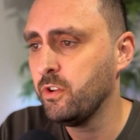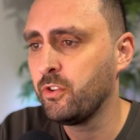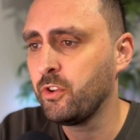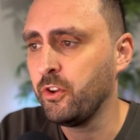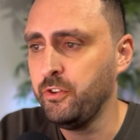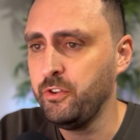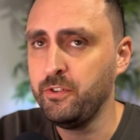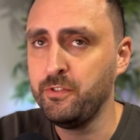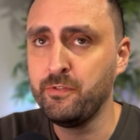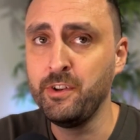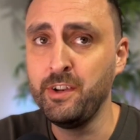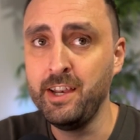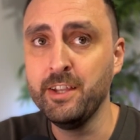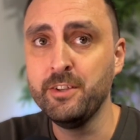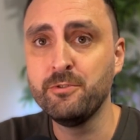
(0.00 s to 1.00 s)
So you
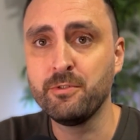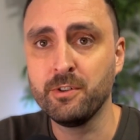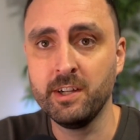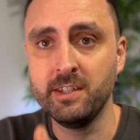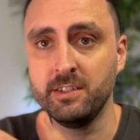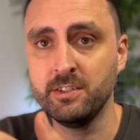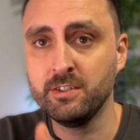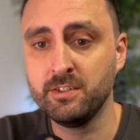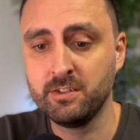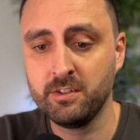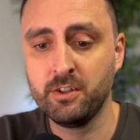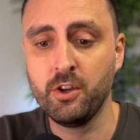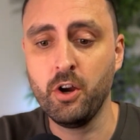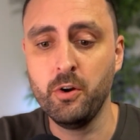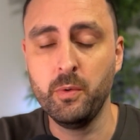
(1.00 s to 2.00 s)
literally
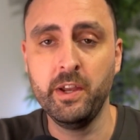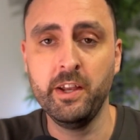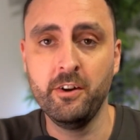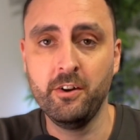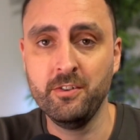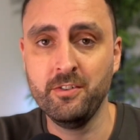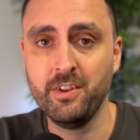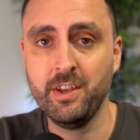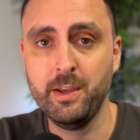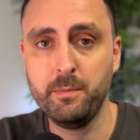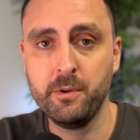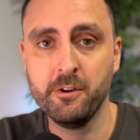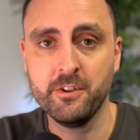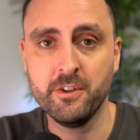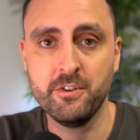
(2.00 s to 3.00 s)
just go in on
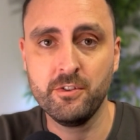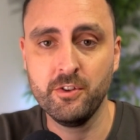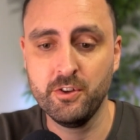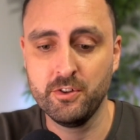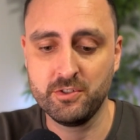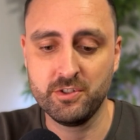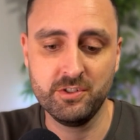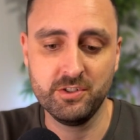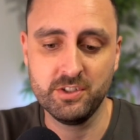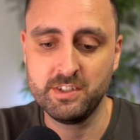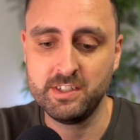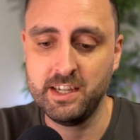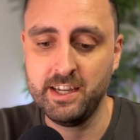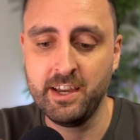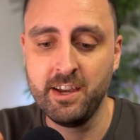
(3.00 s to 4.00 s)
Zapier on their search and just
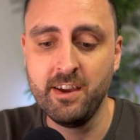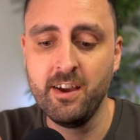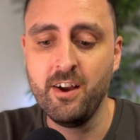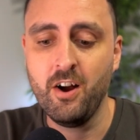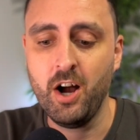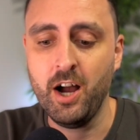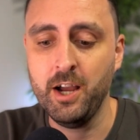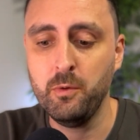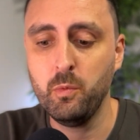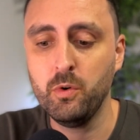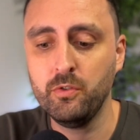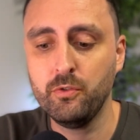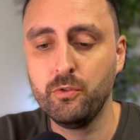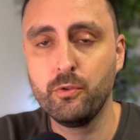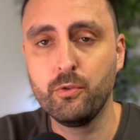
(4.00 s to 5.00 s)
say, I
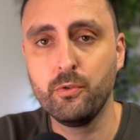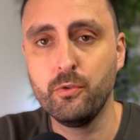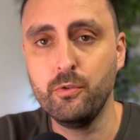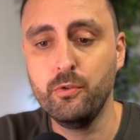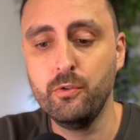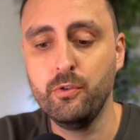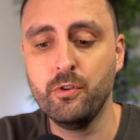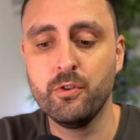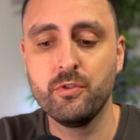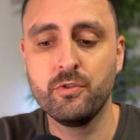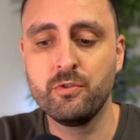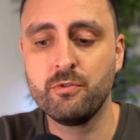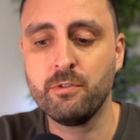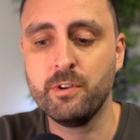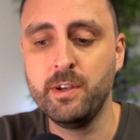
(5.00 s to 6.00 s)
want to
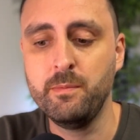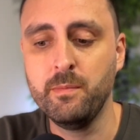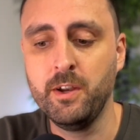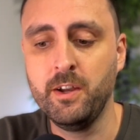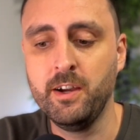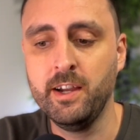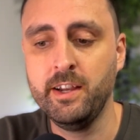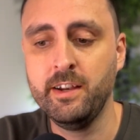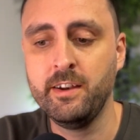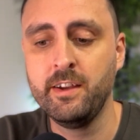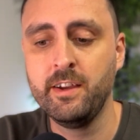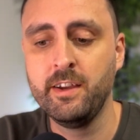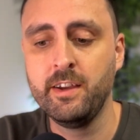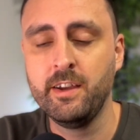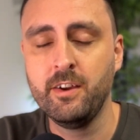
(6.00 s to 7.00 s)
streamline,
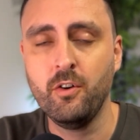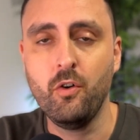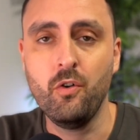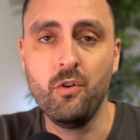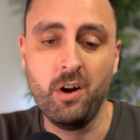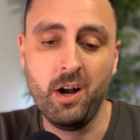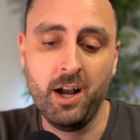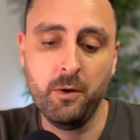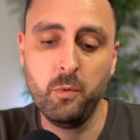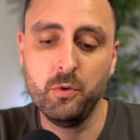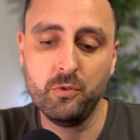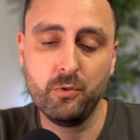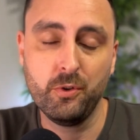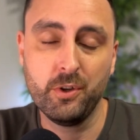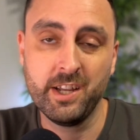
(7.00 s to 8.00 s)
or I
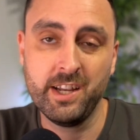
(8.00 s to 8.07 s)
want to